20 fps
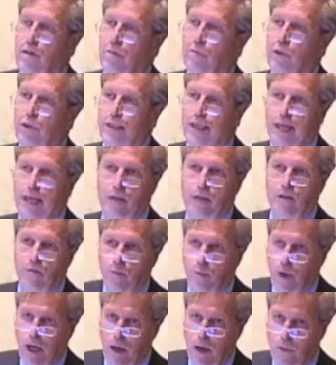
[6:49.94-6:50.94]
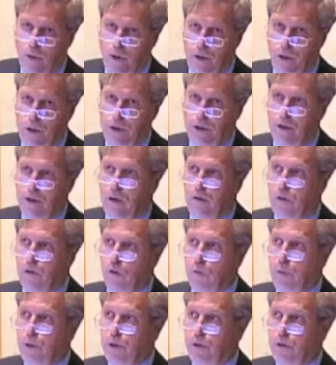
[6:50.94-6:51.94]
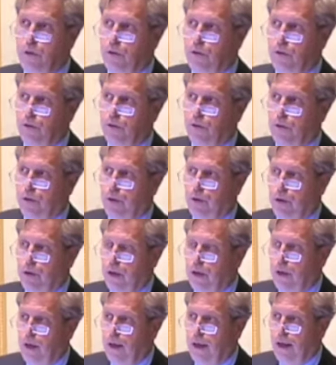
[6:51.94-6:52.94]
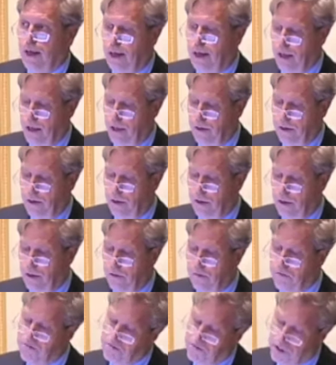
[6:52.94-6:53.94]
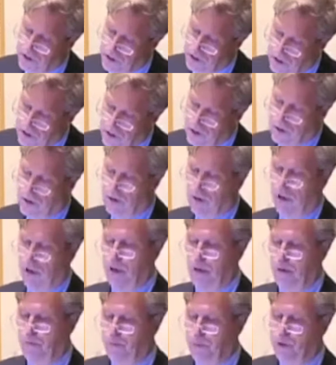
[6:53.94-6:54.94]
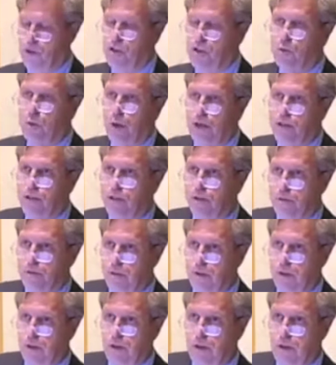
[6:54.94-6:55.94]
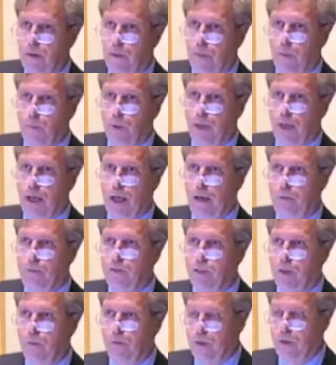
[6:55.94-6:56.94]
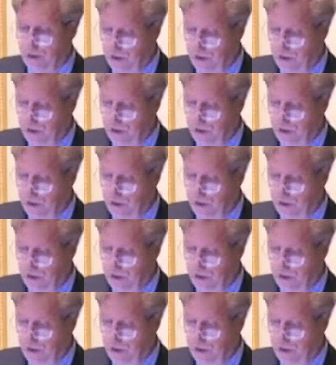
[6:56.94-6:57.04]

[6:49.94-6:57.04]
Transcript: protective property of OP2. And this is persuasive, but I'm someone